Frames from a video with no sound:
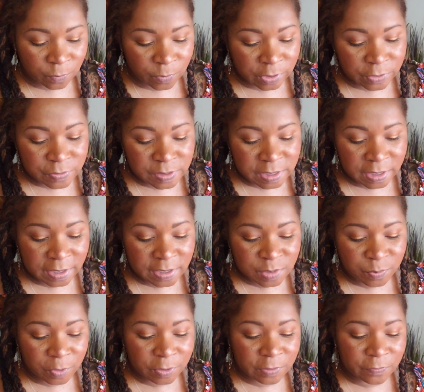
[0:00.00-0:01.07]
And when you see a
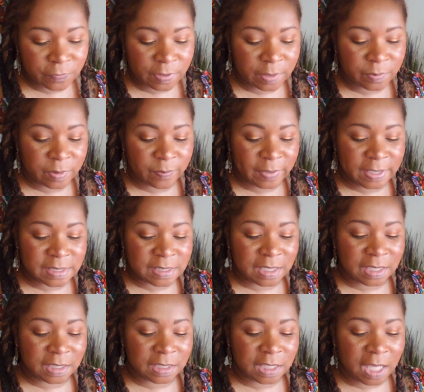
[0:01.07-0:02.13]
smoking flame that makes
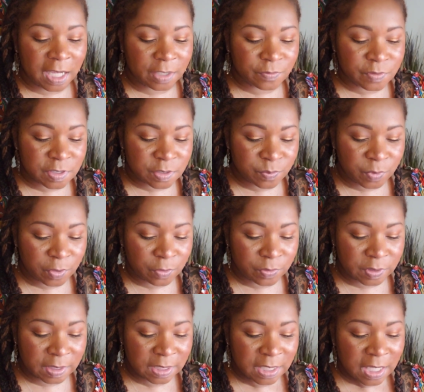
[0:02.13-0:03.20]
a lot of
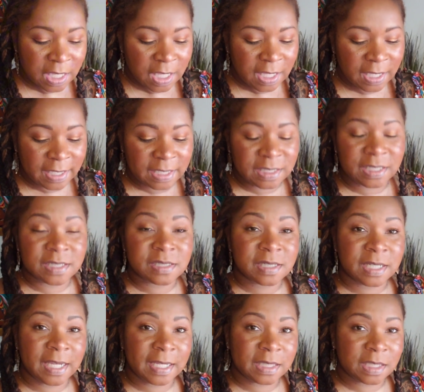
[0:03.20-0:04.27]
smoke, it can
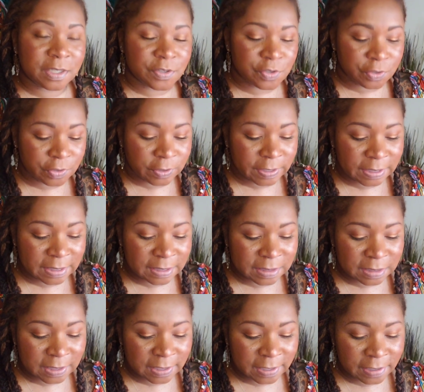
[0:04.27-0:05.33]
indicate that you're looking
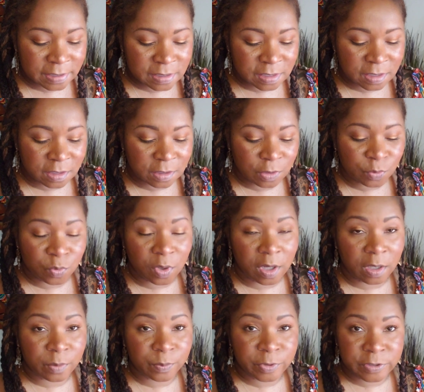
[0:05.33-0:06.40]
at things in the
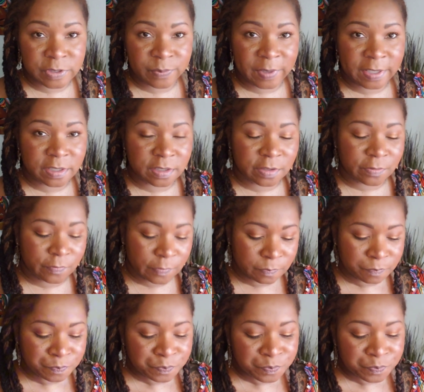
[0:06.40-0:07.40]
wrong perspective.